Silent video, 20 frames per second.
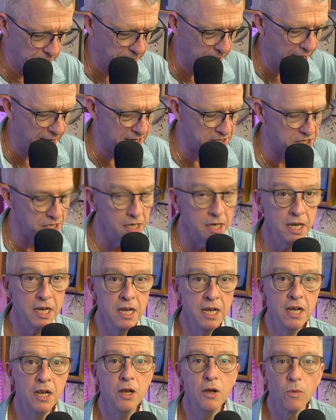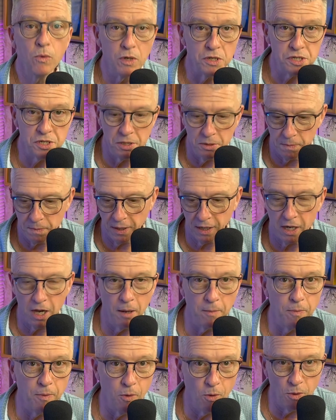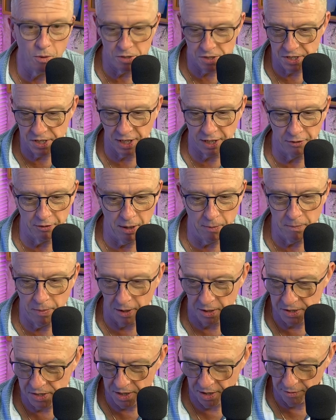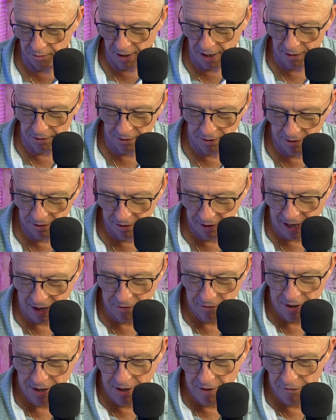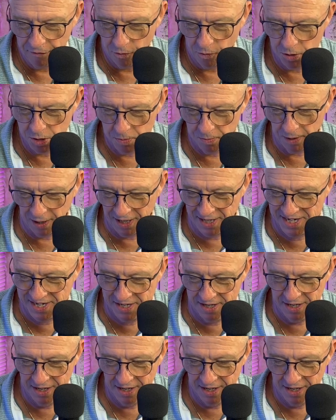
Pass was to pick up all the cigarette butts around Lowry Air Force Base.